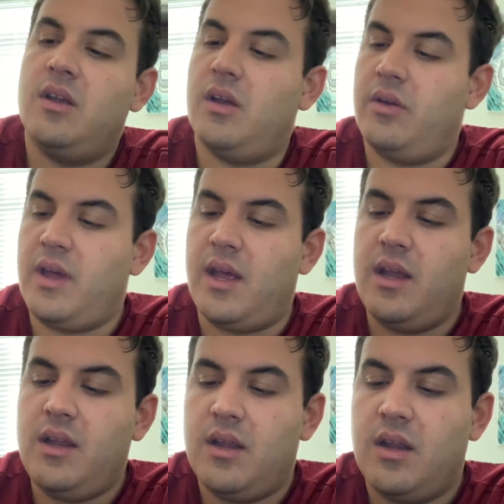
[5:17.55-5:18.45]

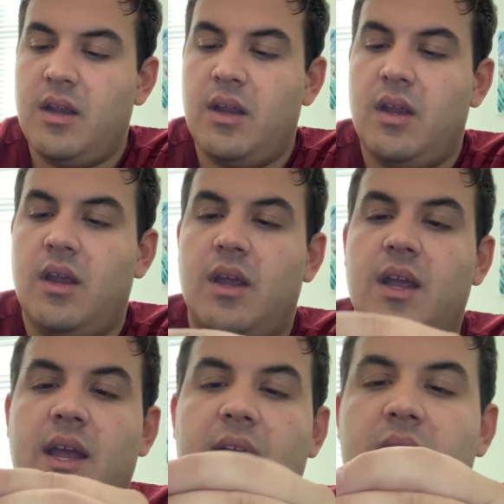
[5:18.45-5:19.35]
okay,
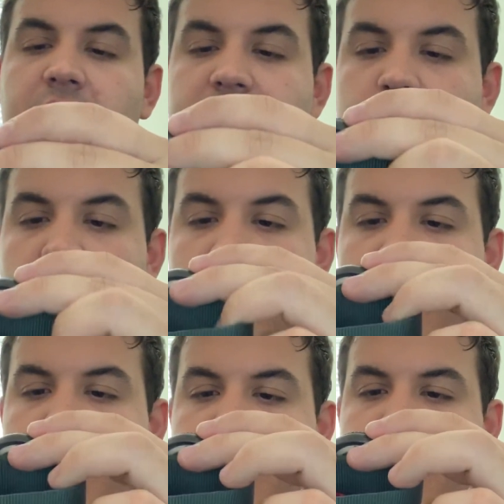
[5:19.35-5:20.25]
and this one
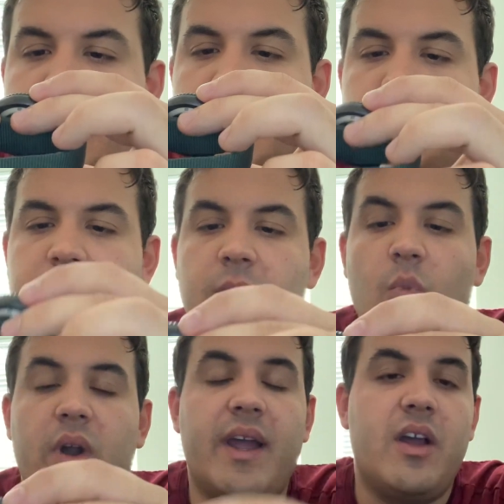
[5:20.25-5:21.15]
is
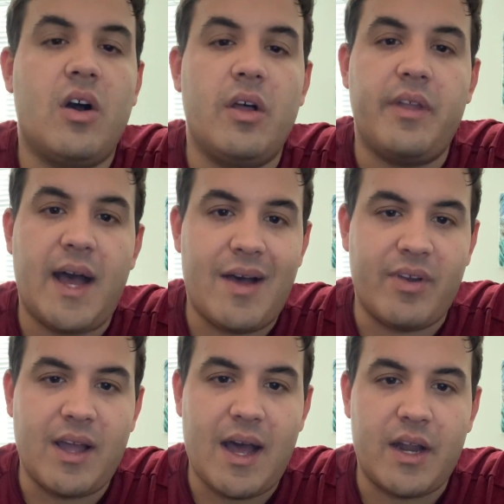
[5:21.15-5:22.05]
what I call the
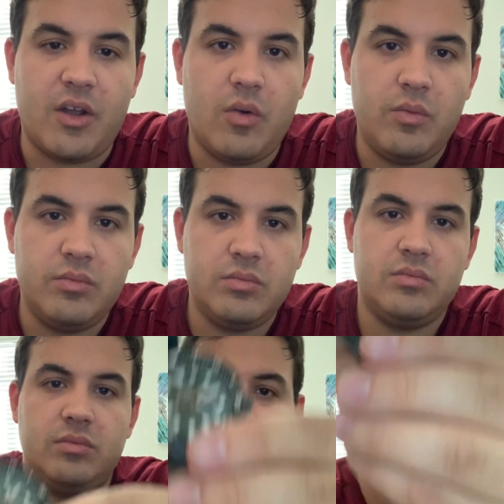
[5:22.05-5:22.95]
avocado.
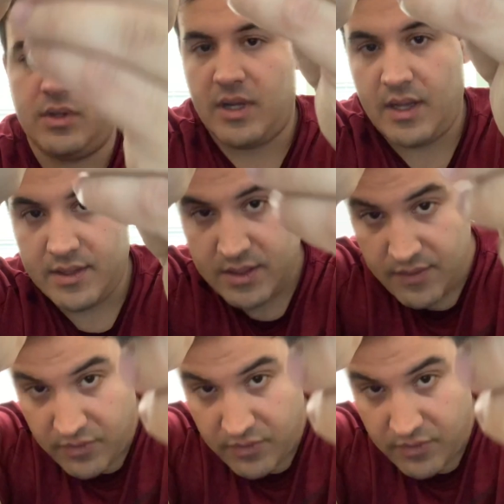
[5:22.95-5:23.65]
Let's see if